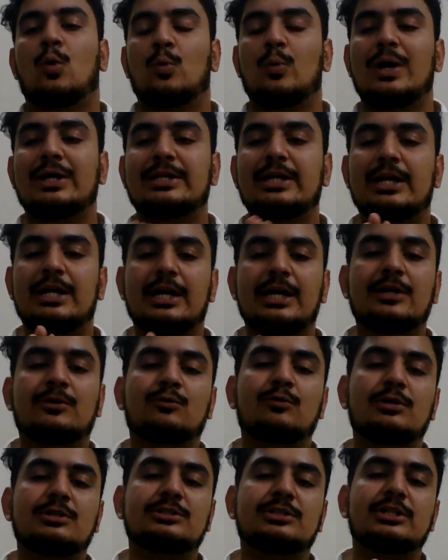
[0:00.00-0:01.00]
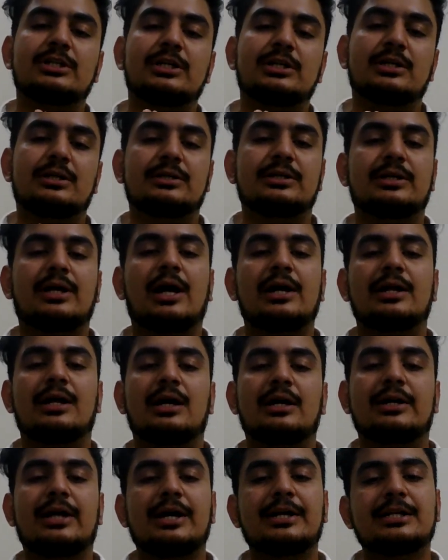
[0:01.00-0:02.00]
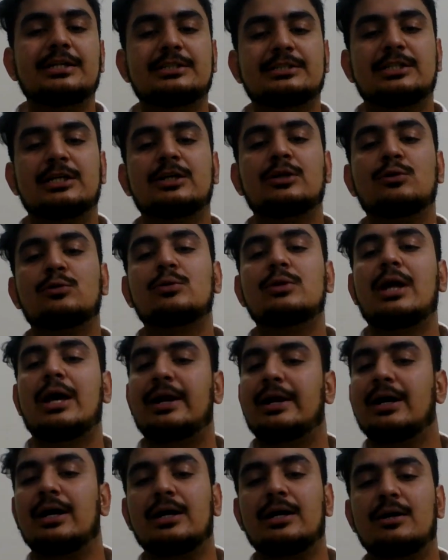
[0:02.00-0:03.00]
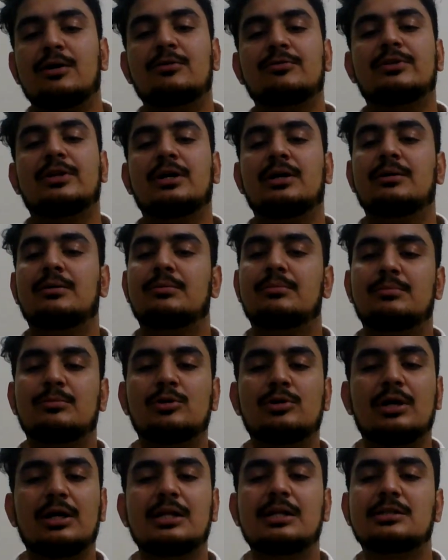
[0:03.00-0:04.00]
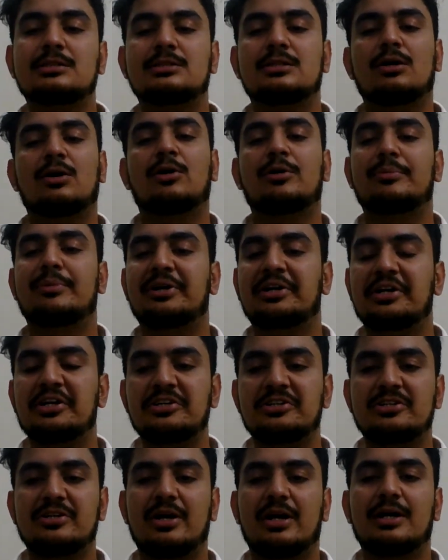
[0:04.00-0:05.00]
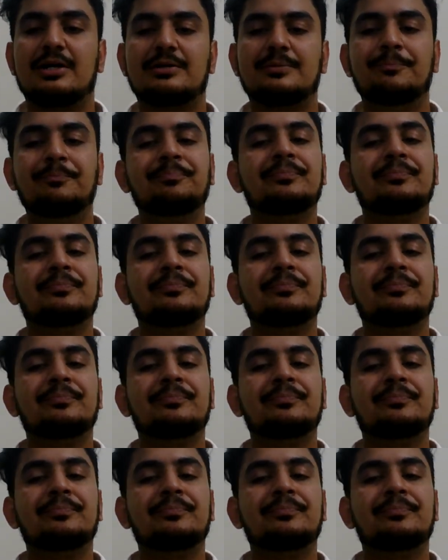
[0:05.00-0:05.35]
whether it was a dynasty rule era of the Mughals or British Raj,